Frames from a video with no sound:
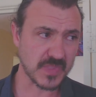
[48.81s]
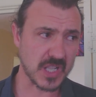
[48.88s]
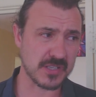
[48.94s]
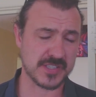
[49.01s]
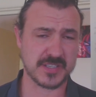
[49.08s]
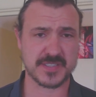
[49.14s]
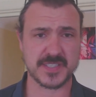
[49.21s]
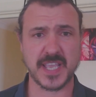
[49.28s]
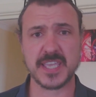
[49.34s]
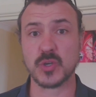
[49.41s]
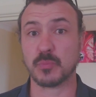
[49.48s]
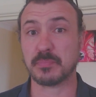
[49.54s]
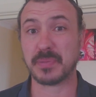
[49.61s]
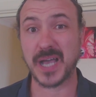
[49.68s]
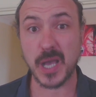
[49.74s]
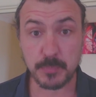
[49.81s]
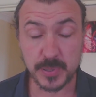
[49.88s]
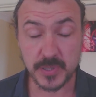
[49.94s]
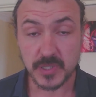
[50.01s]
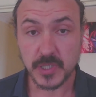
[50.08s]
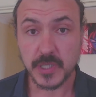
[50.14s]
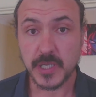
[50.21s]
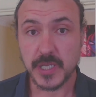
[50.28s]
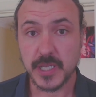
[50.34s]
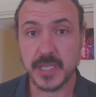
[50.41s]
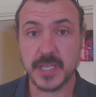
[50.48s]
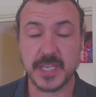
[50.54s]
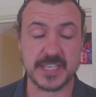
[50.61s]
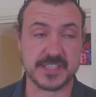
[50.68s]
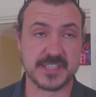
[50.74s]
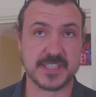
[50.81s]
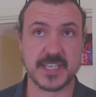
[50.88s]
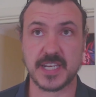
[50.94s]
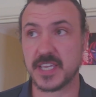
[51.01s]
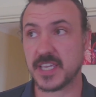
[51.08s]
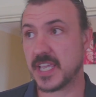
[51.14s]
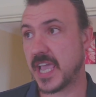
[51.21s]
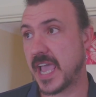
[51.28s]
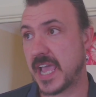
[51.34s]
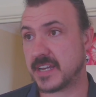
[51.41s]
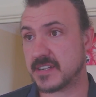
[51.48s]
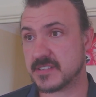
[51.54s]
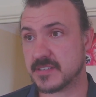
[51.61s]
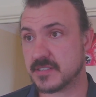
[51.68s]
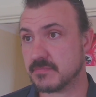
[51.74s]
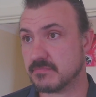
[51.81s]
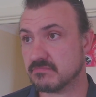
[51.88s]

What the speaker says: So say your pump is sitting at